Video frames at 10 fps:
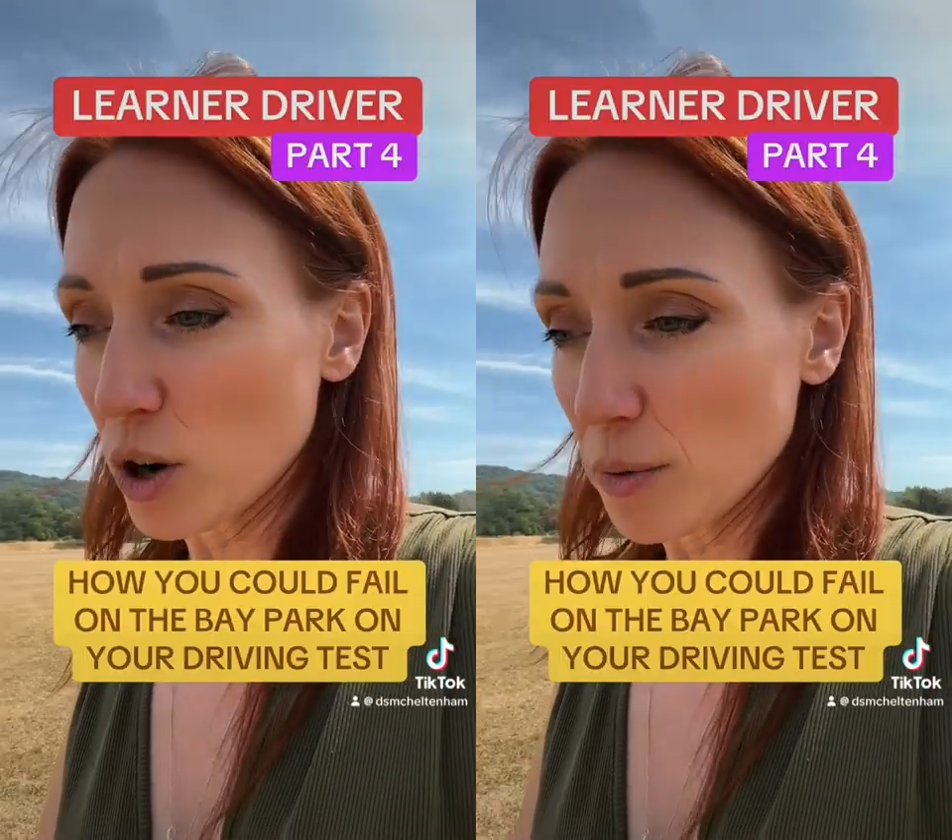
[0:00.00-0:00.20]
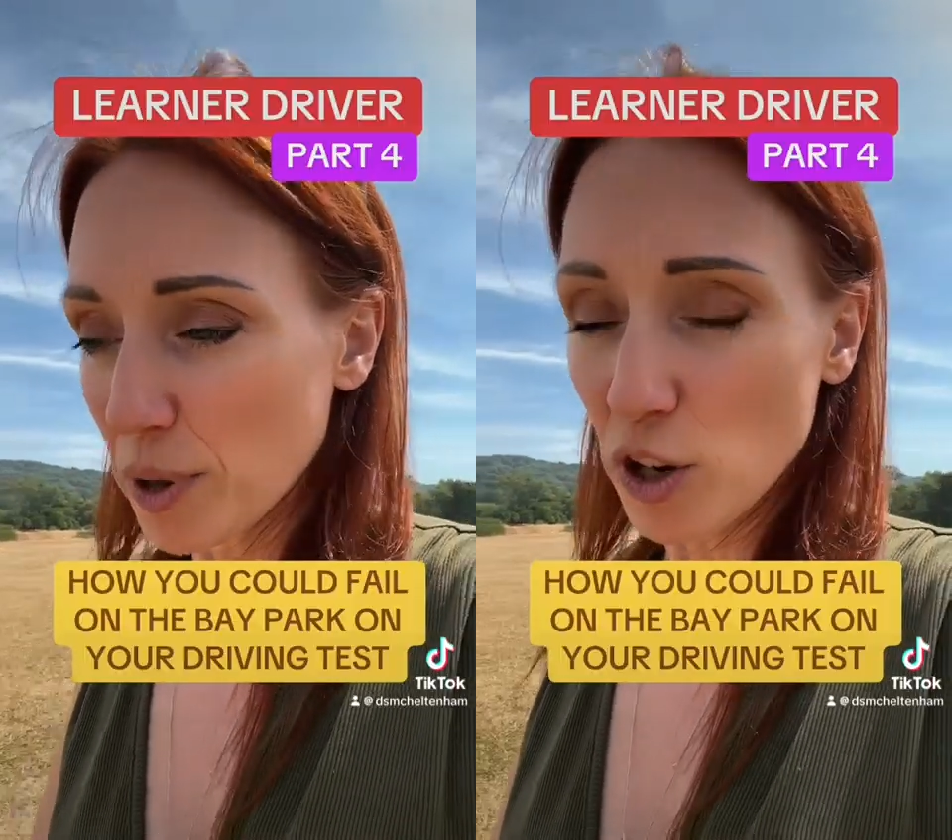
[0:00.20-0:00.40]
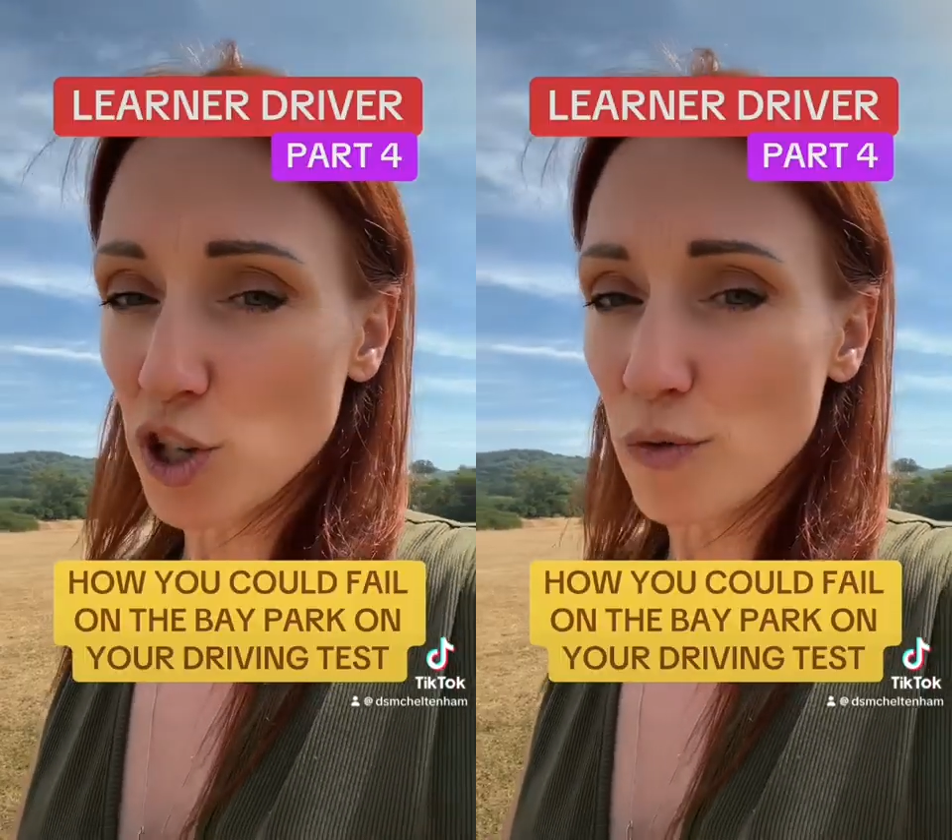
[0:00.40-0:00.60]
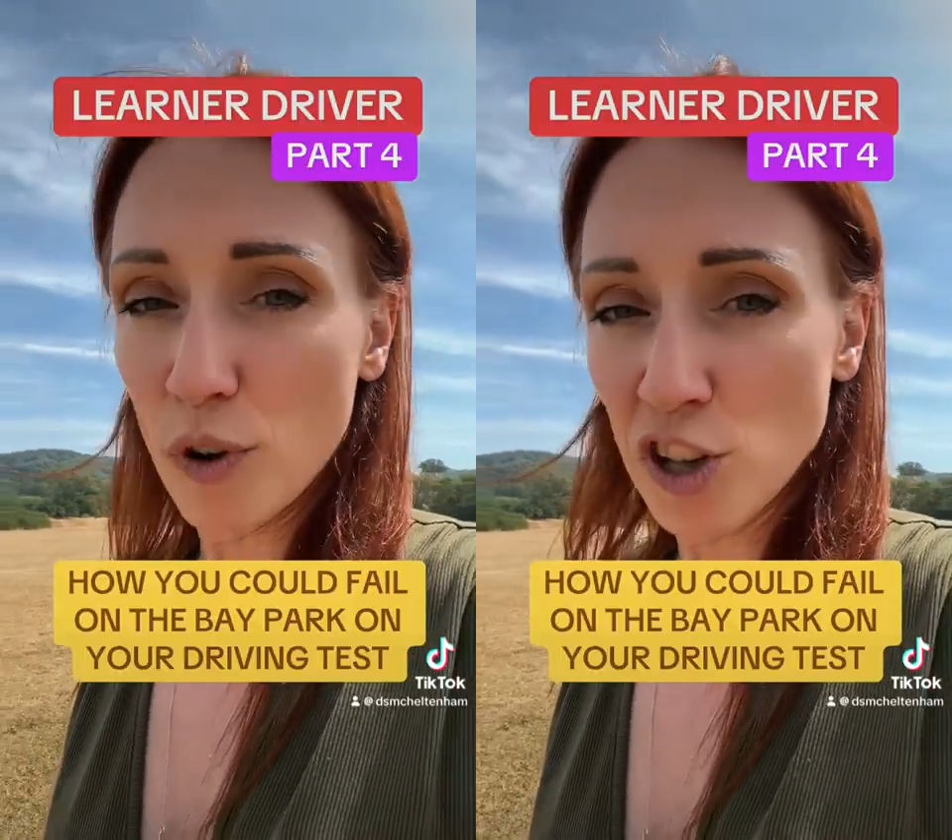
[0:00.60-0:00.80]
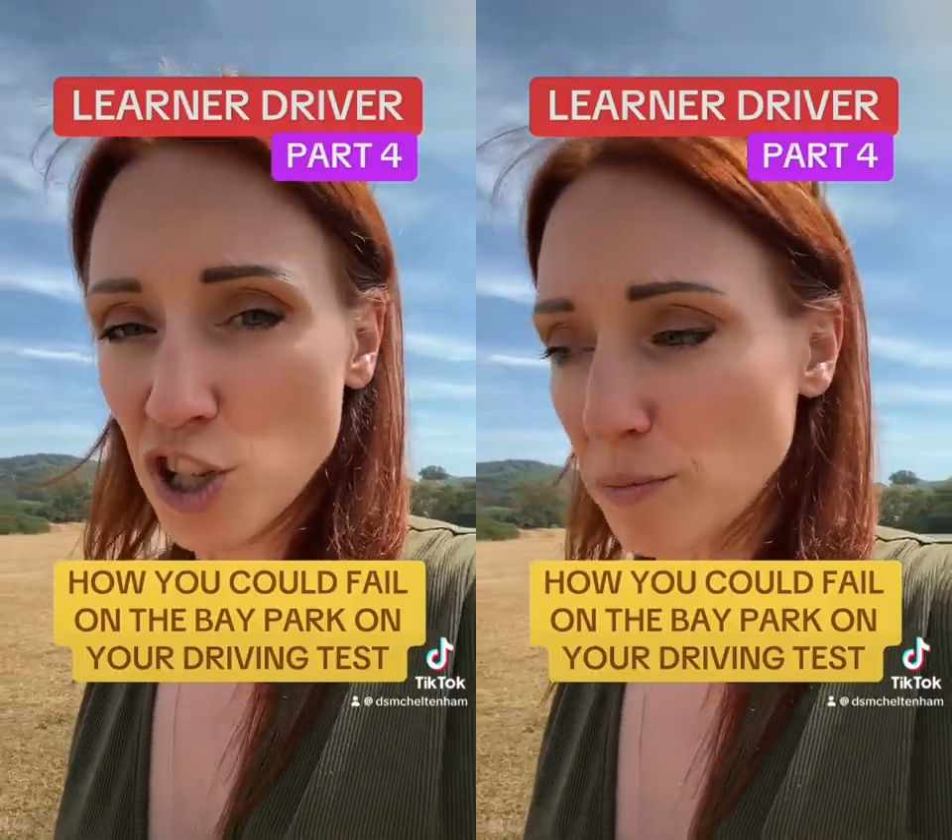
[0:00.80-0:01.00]
because you've
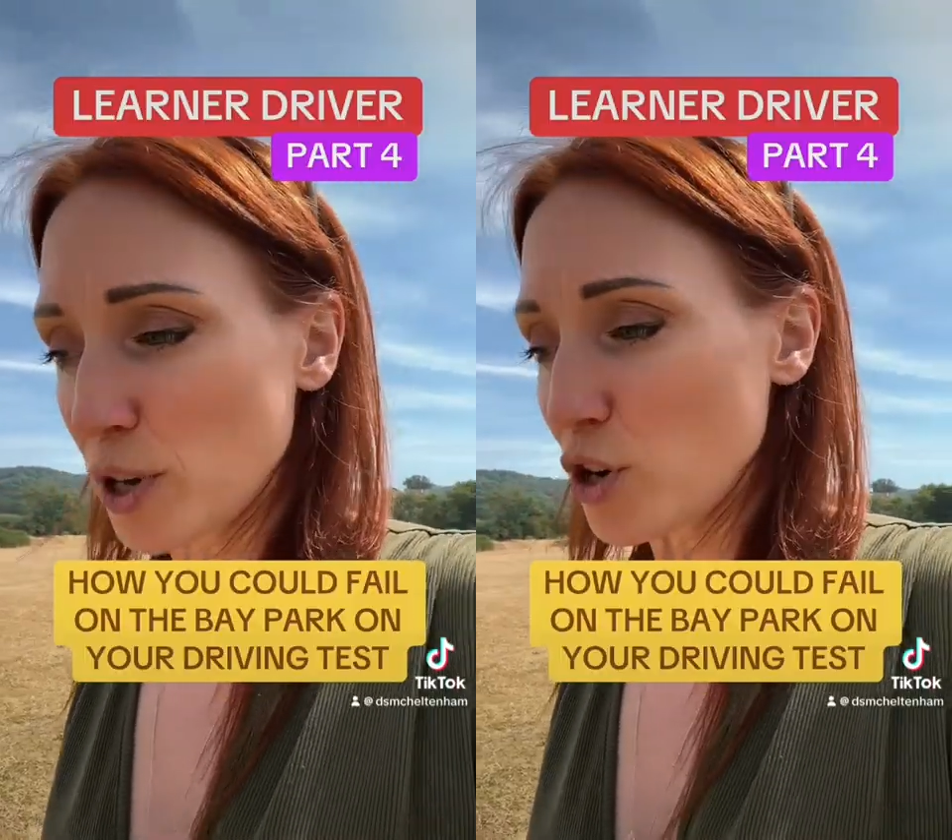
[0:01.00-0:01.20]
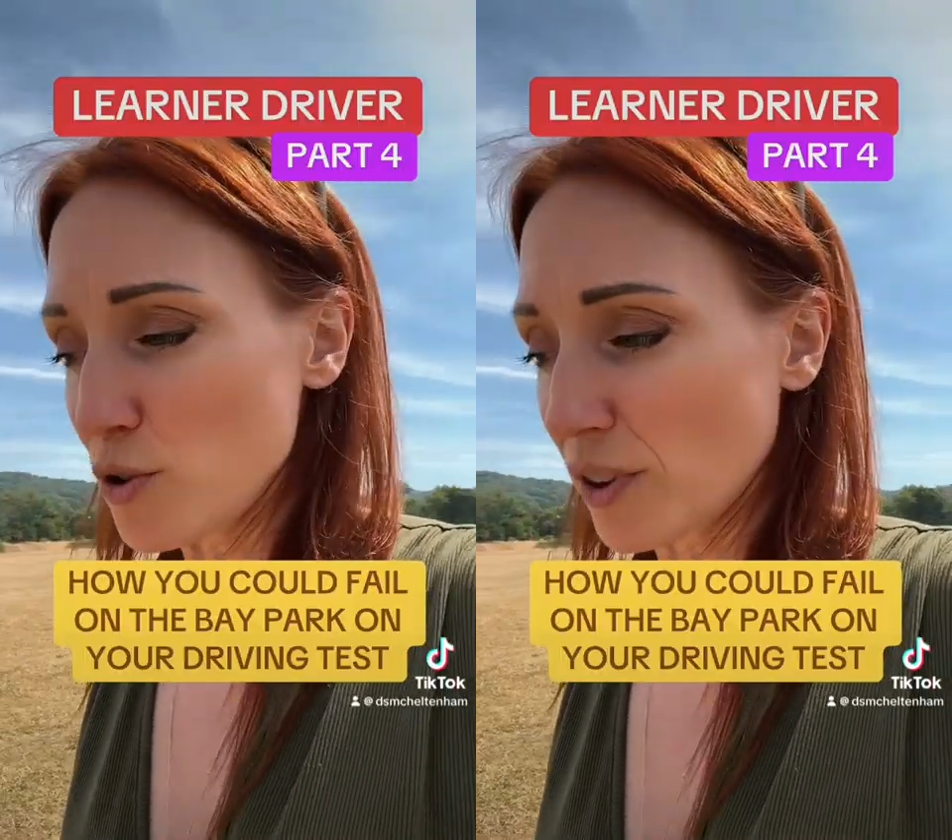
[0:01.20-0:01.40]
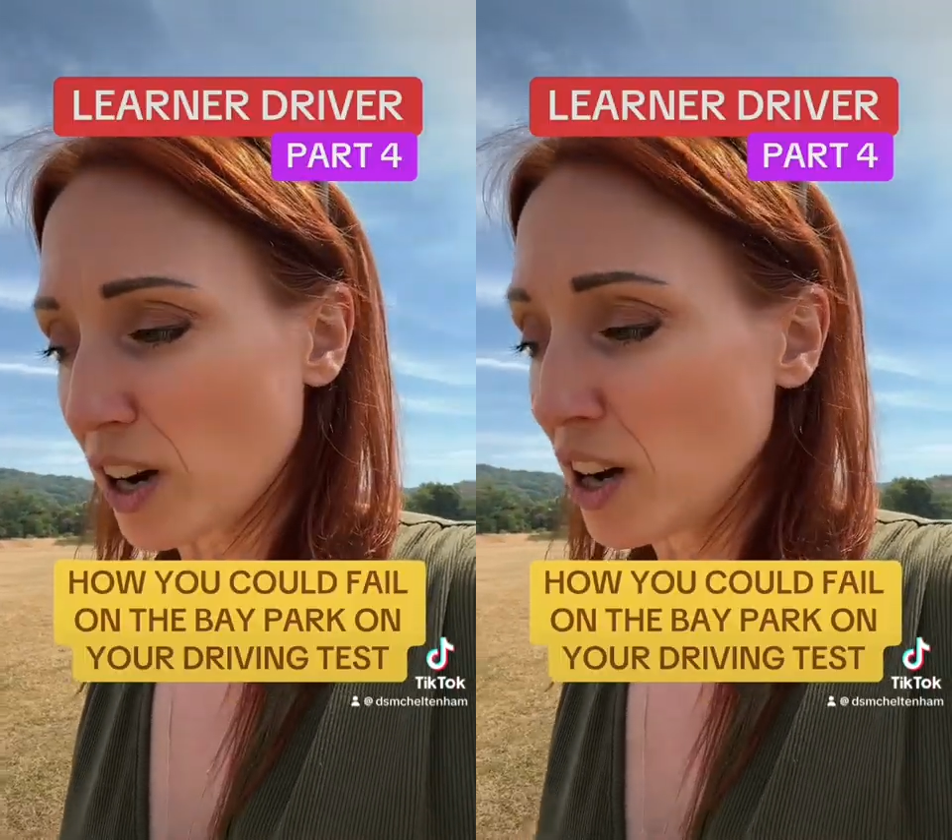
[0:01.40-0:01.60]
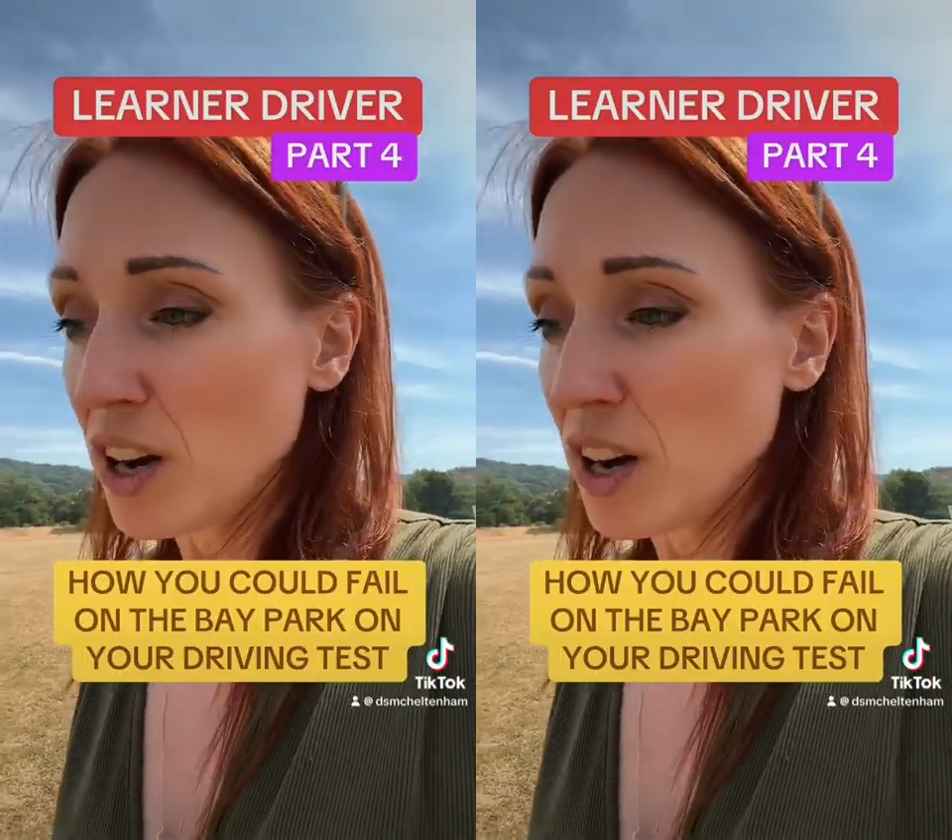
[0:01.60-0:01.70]
rushed a manoeuvre,